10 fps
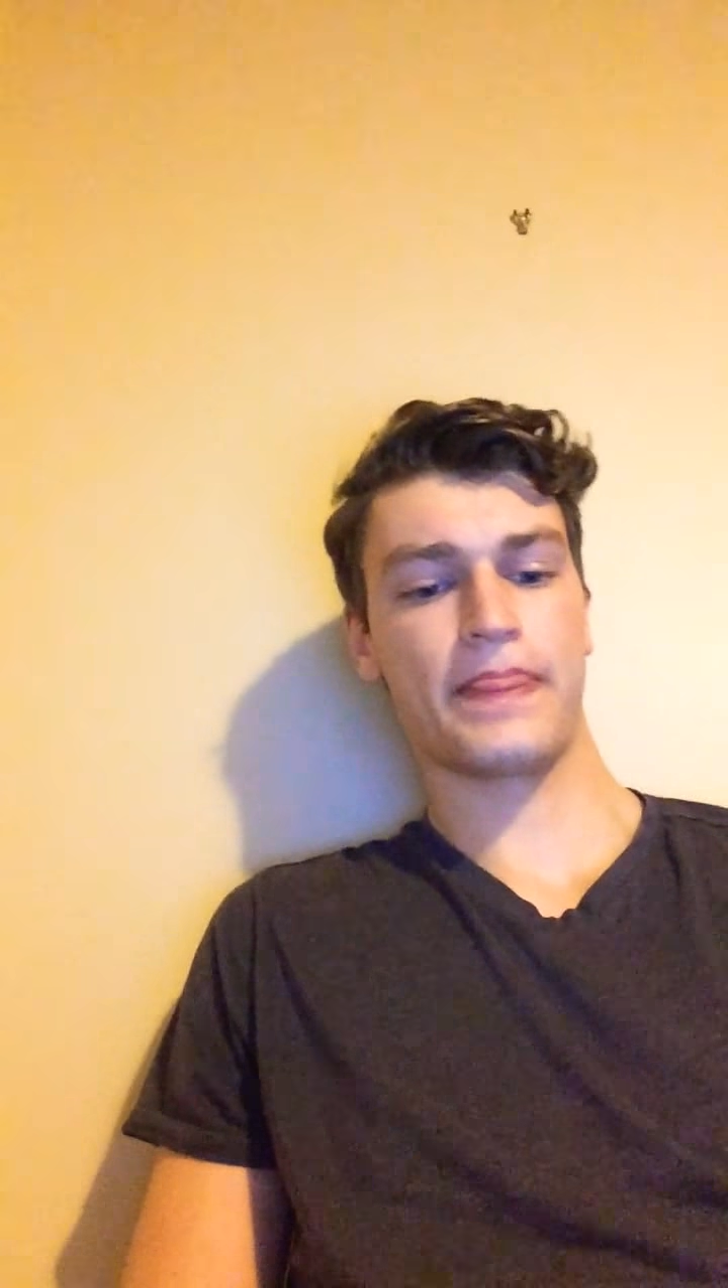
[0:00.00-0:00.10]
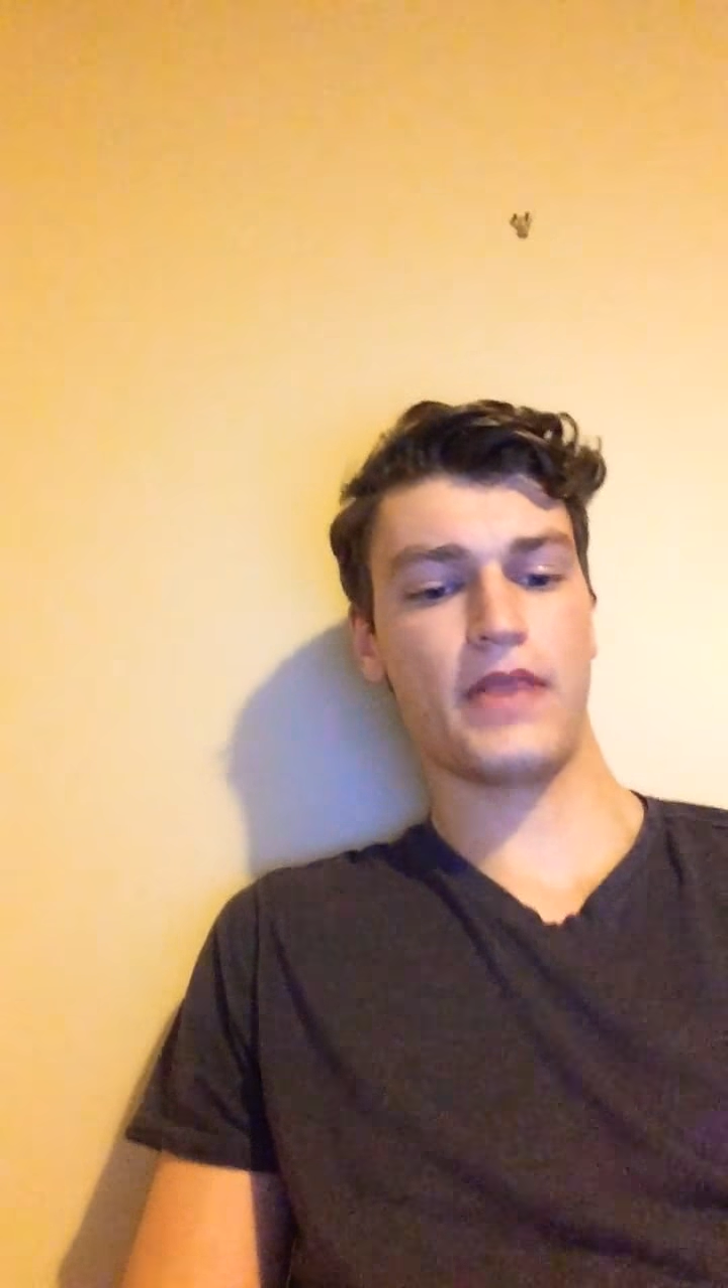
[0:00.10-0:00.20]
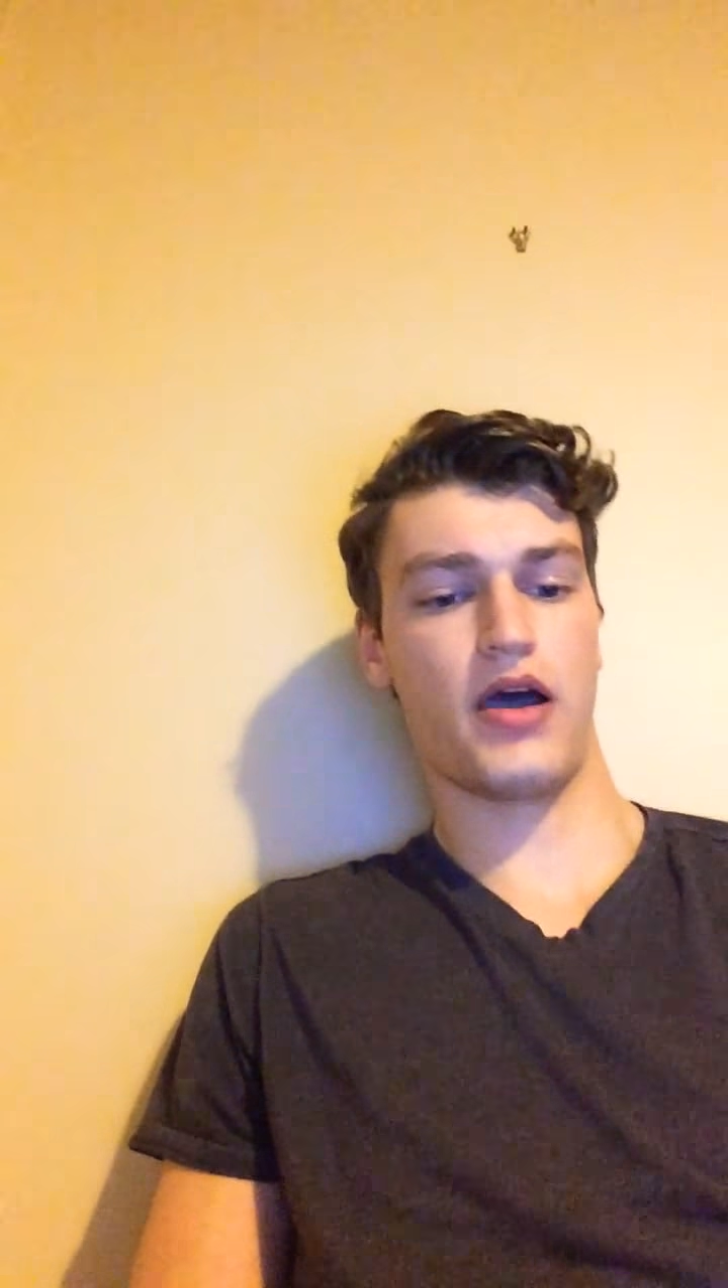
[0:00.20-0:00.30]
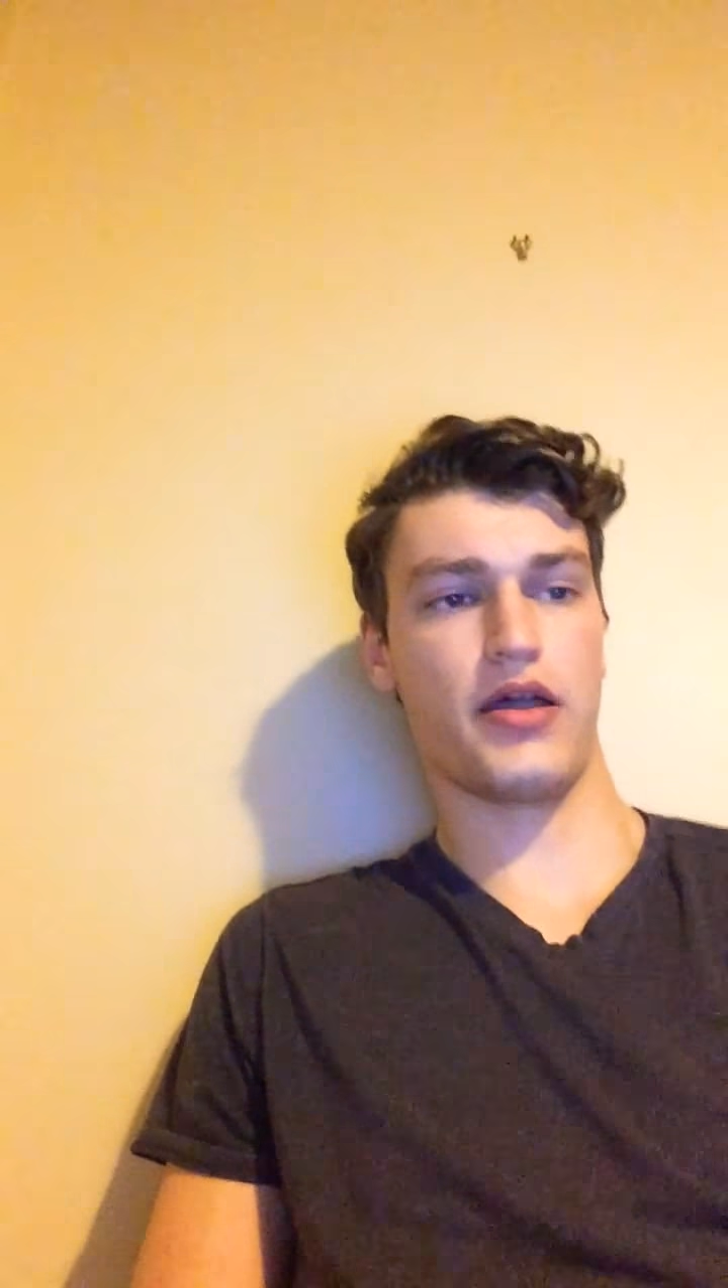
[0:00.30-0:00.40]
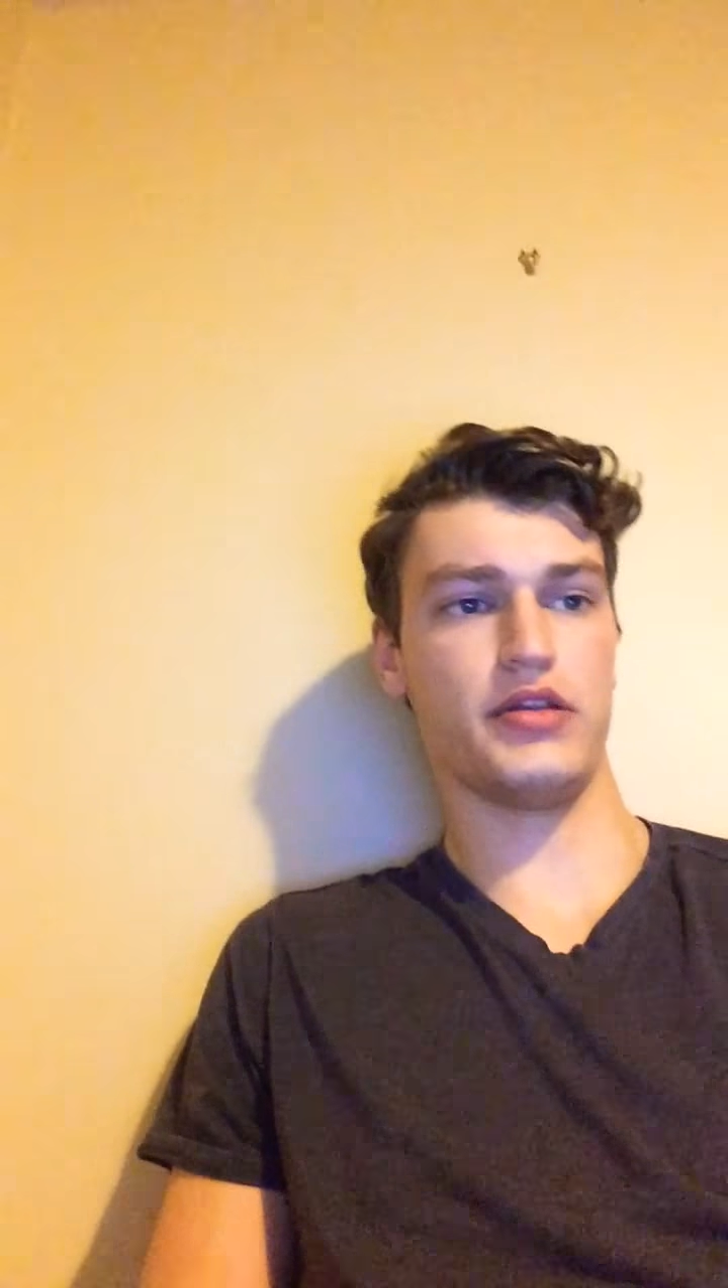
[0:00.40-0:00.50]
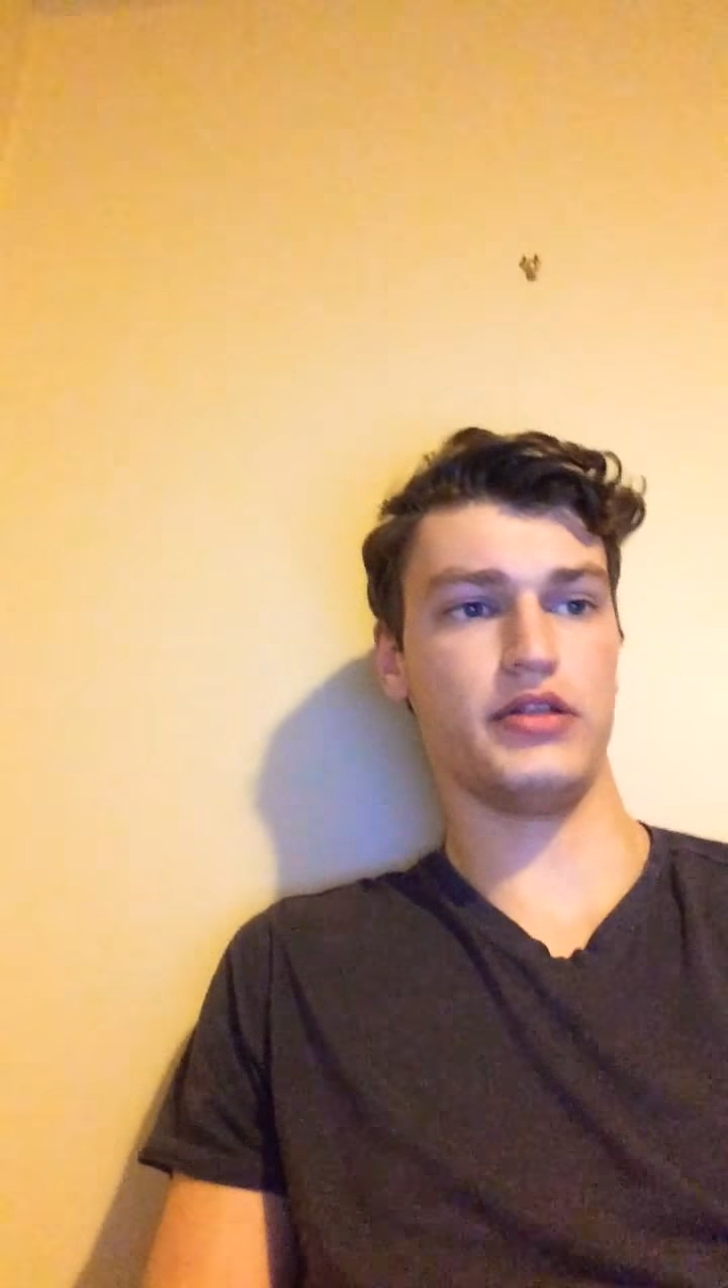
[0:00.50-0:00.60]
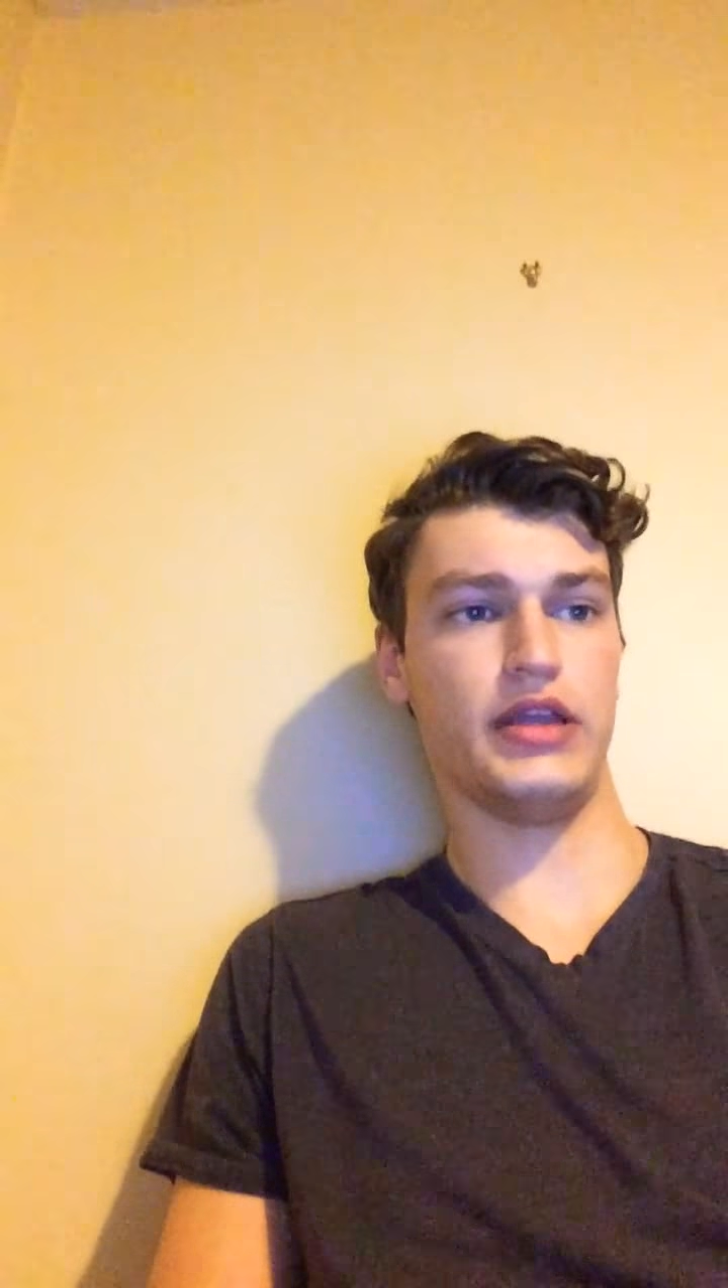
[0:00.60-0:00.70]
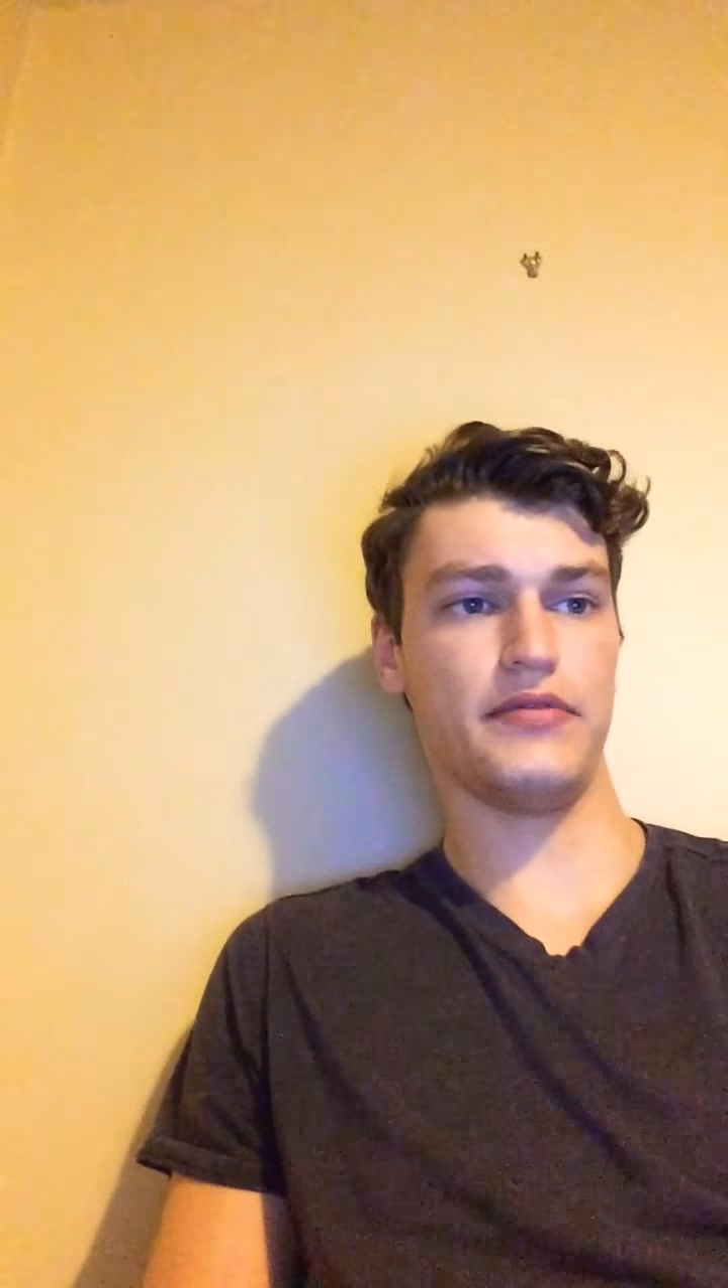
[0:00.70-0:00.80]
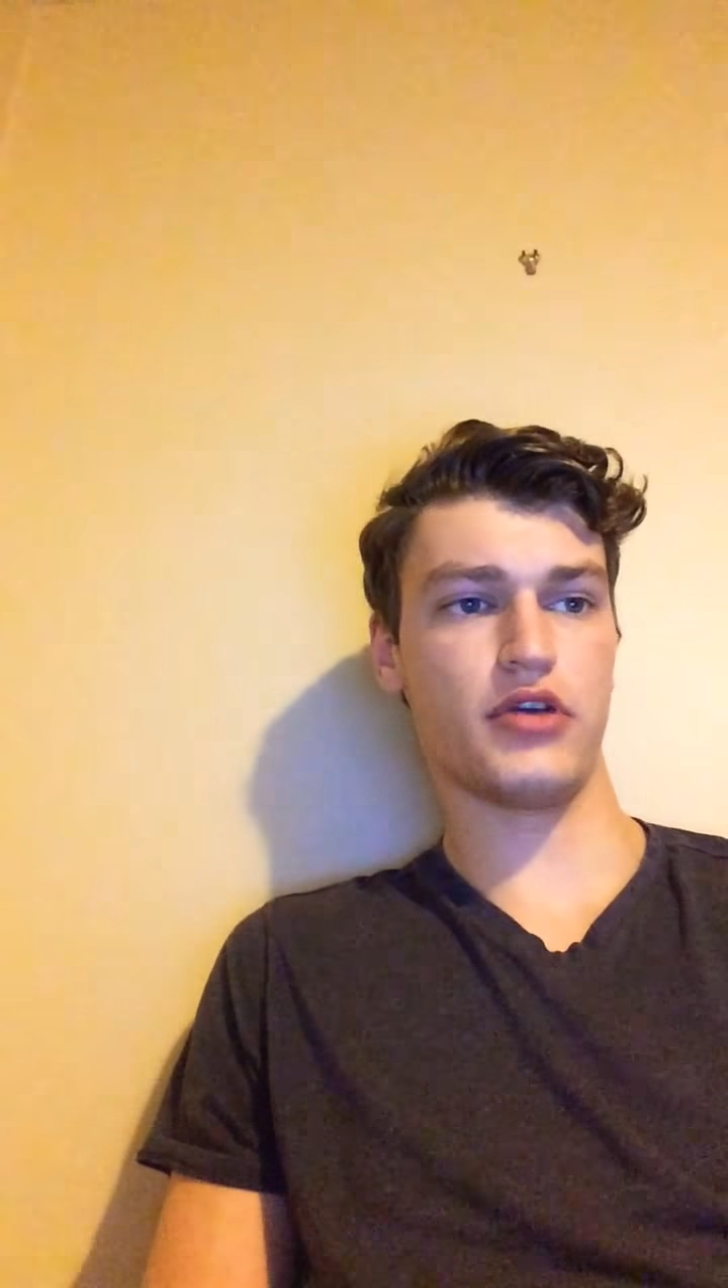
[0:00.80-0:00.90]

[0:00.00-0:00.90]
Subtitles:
the leaves